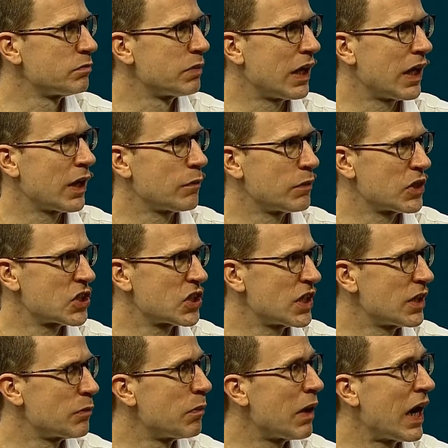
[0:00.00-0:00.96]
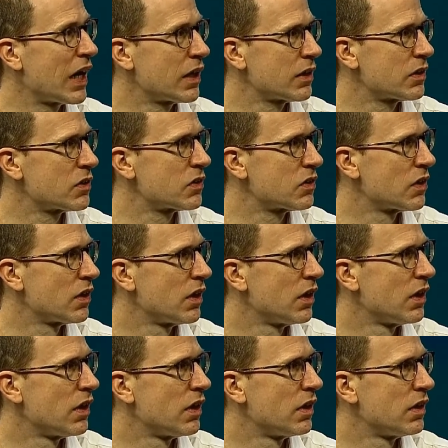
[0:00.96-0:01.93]
by machine minds.
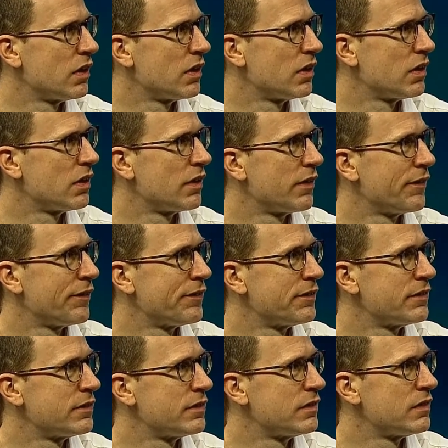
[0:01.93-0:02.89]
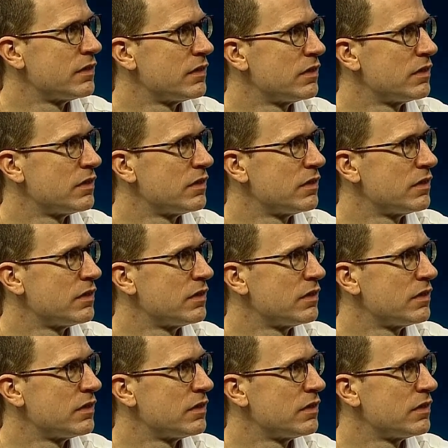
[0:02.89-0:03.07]
And what